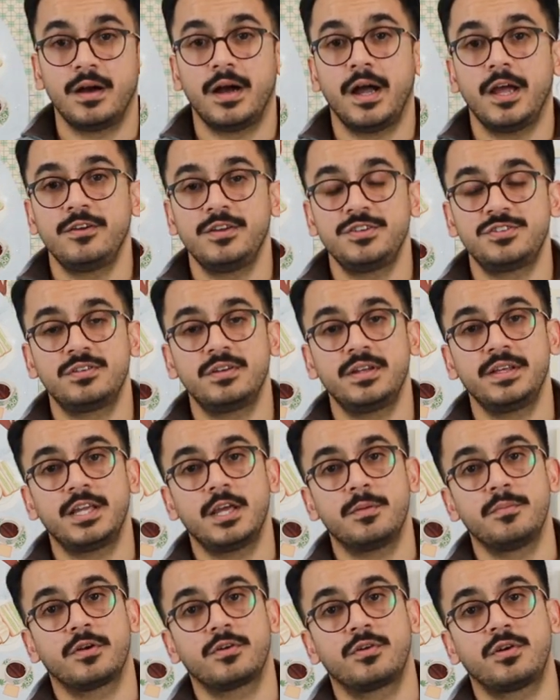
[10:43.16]
I recently
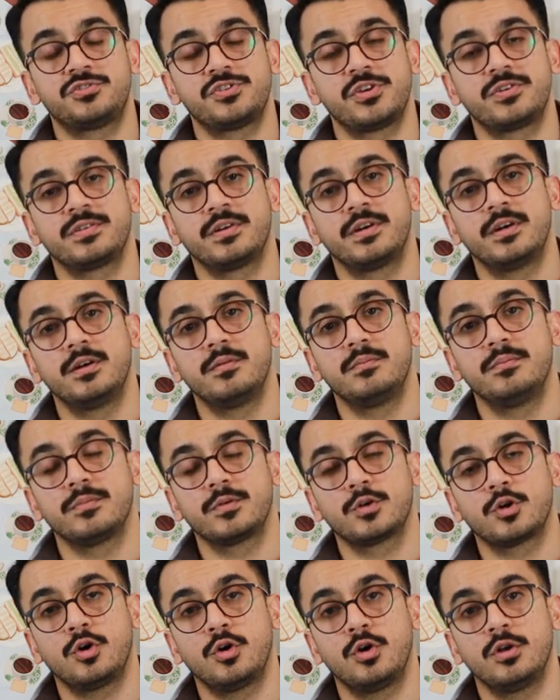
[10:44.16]
came across a
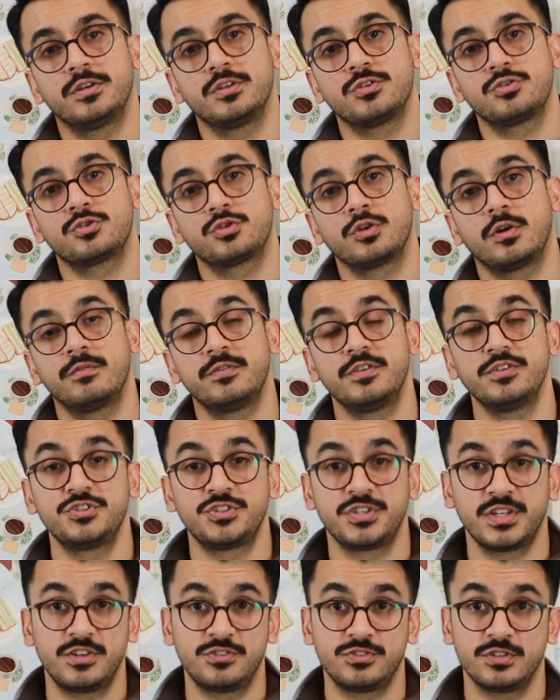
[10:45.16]
term called sovereign
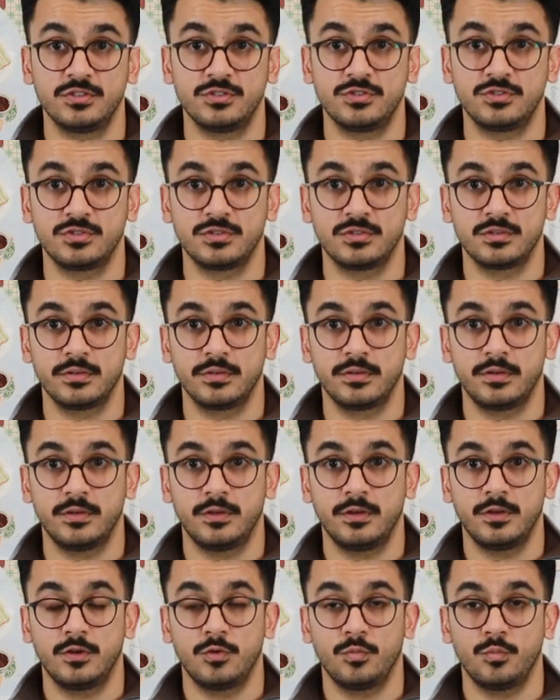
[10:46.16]
citizens,
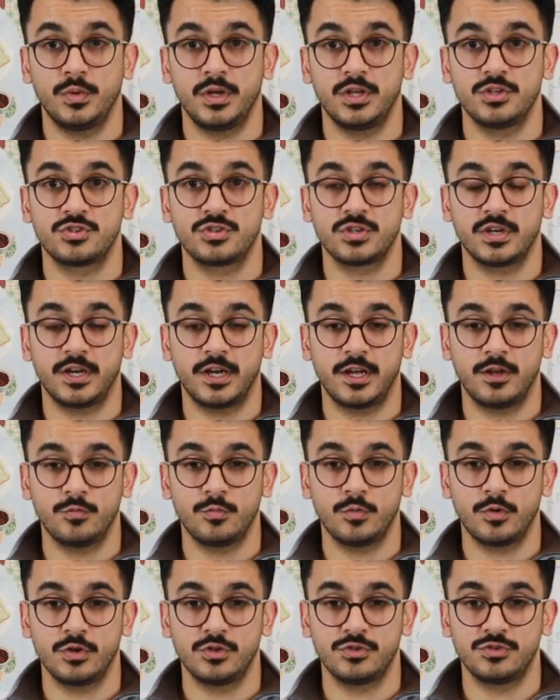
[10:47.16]
which I
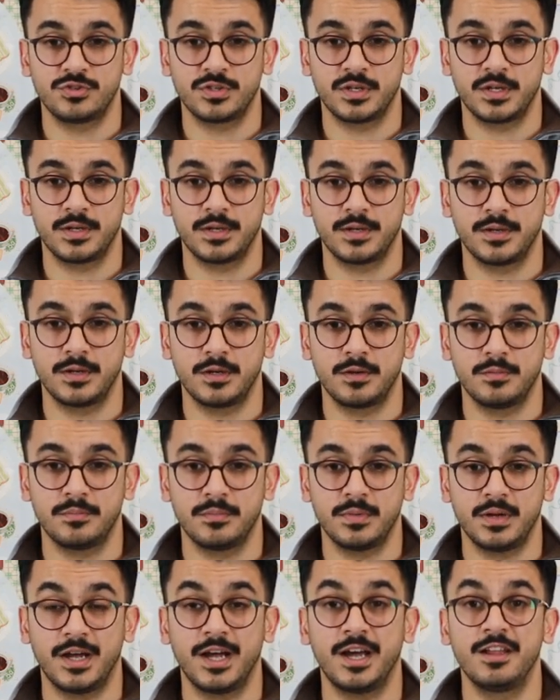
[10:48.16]
was
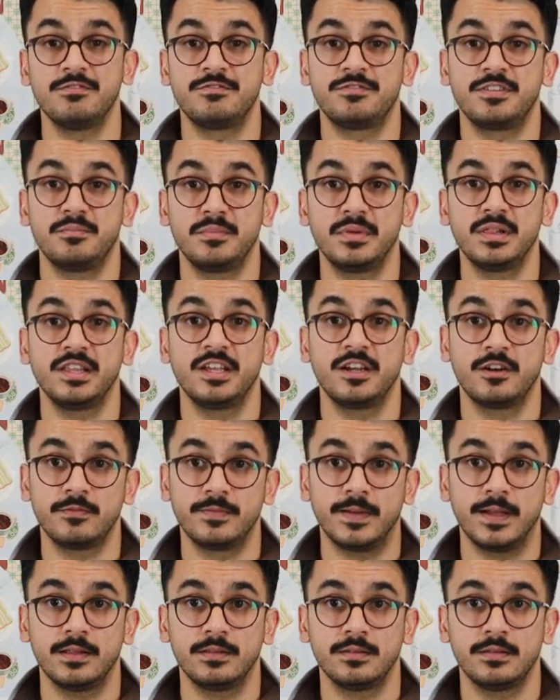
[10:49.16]
um, unfamiliar
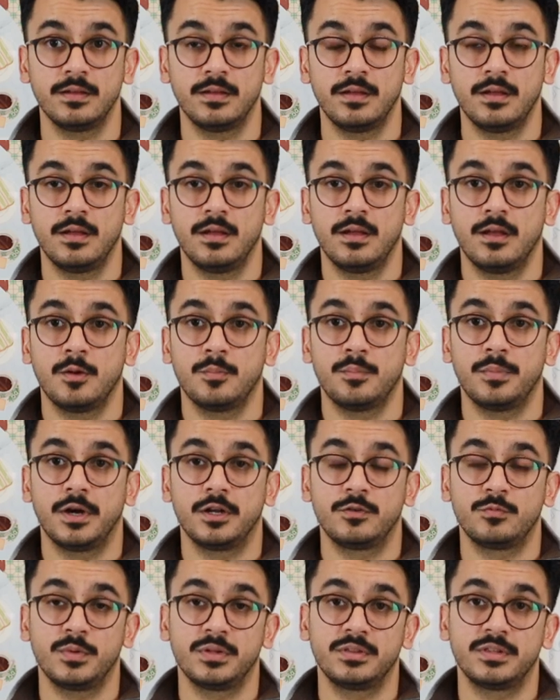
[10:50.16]
with,
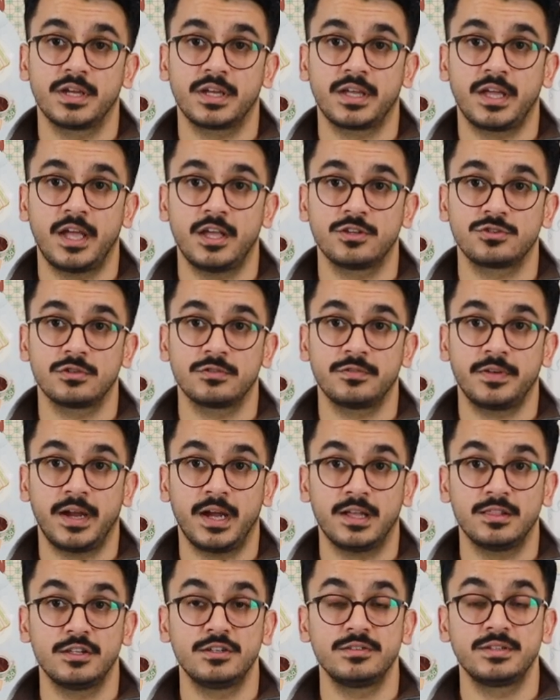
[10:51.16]
but with the case of
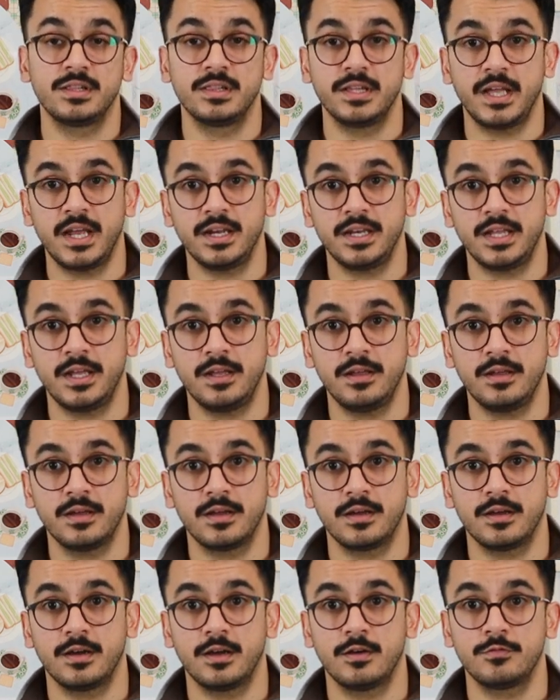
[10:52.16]
Helen Delaney,
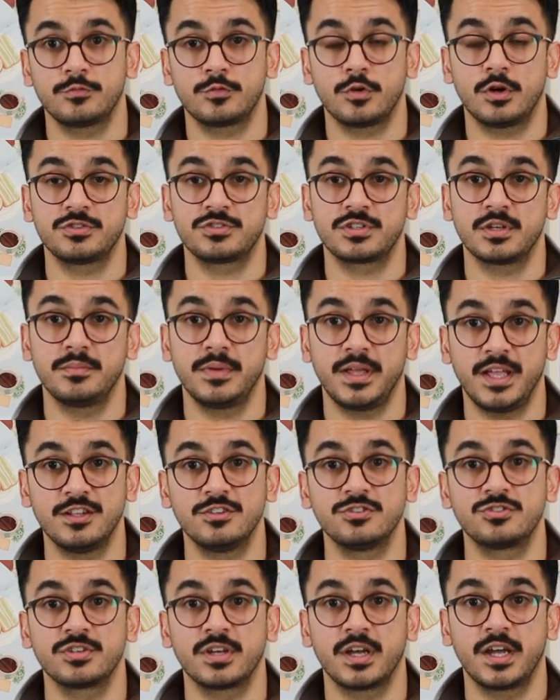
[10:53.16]
I've got some
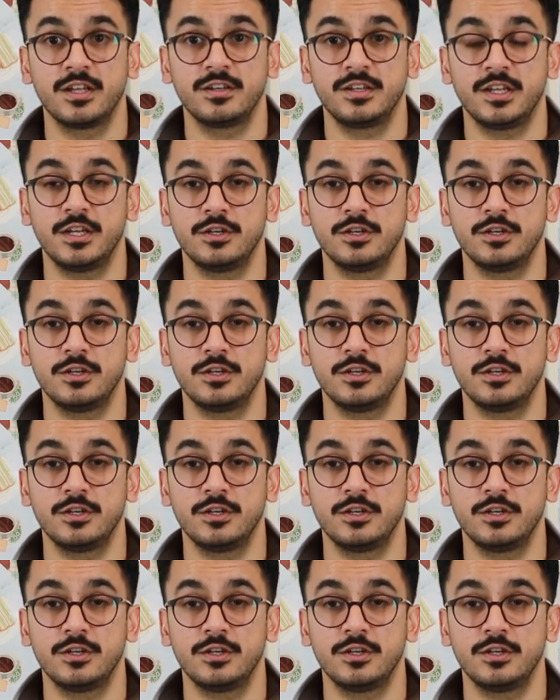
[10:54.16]
insight